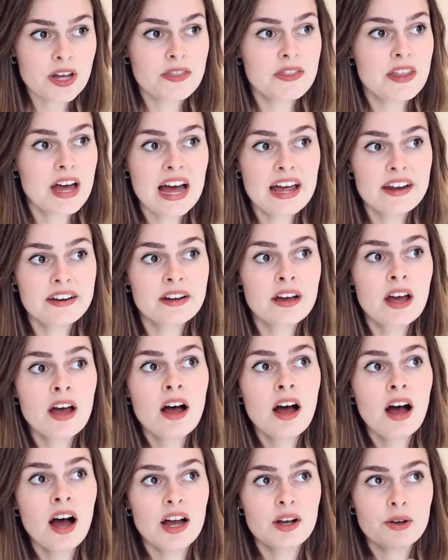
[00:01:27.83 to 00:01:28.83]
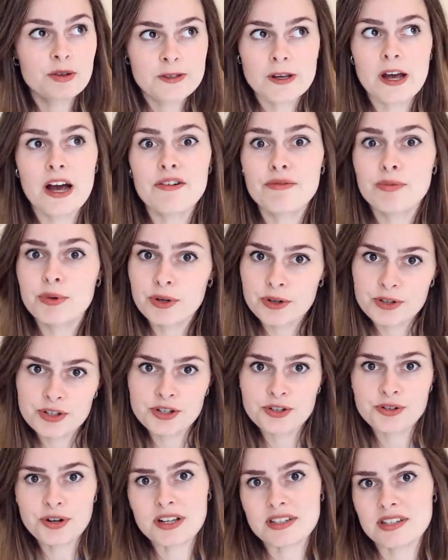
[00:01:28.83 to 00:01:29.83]
And then I also have one or
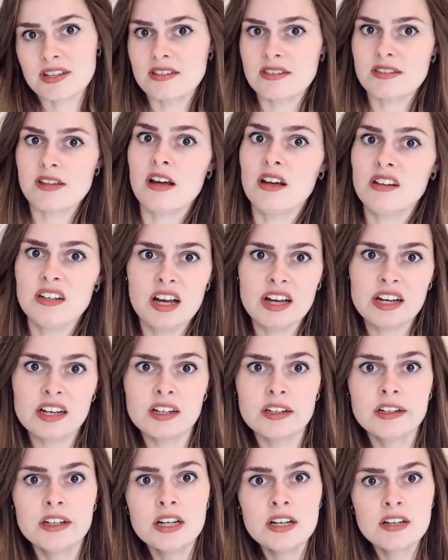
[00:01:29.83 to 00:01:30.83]
two dresses that are like